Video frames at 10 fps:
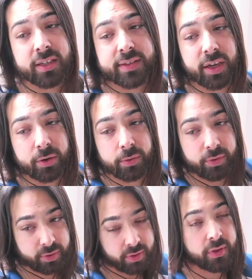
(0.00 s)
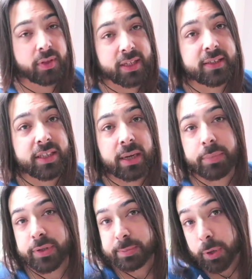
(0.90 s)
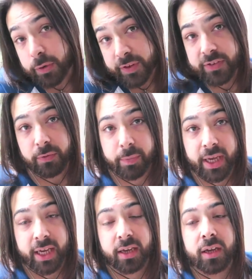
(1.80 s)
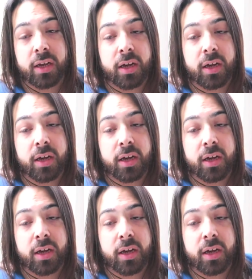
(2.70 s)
so this shampoo is perfect for me.